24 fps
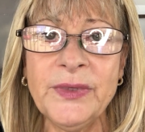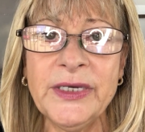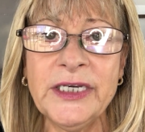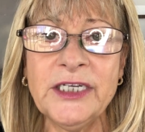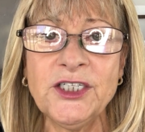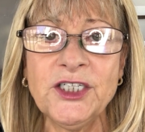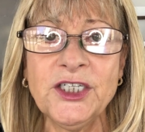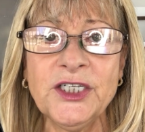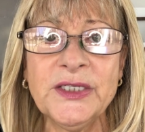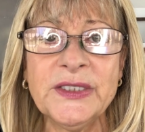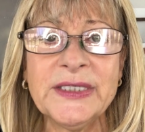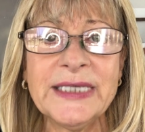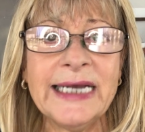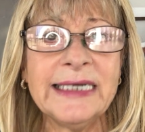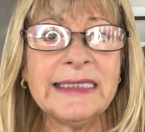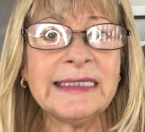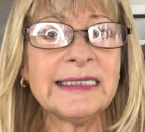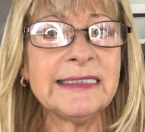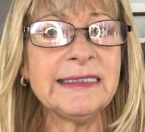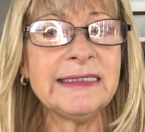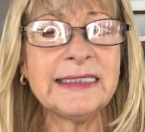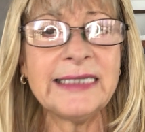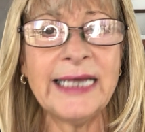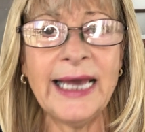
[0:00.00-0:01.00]
beaches and
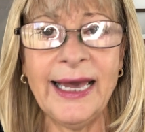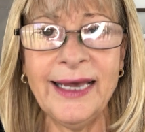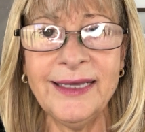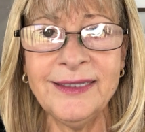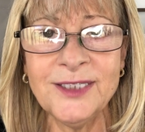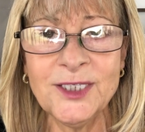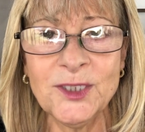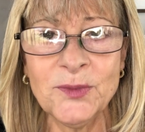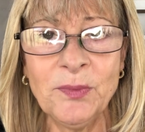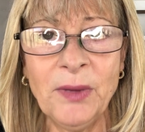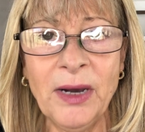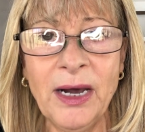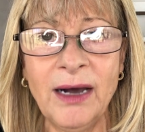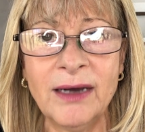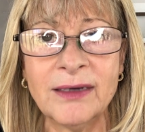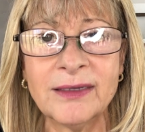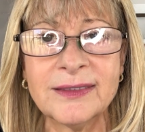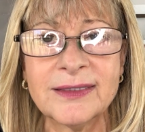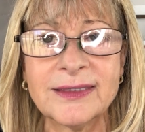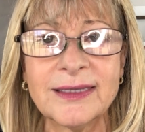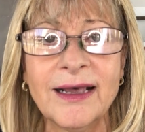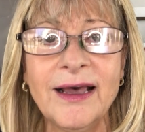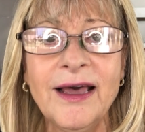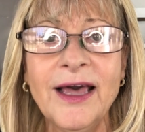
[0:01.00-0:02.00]
intense
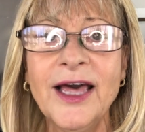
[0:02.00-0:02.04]
bugs,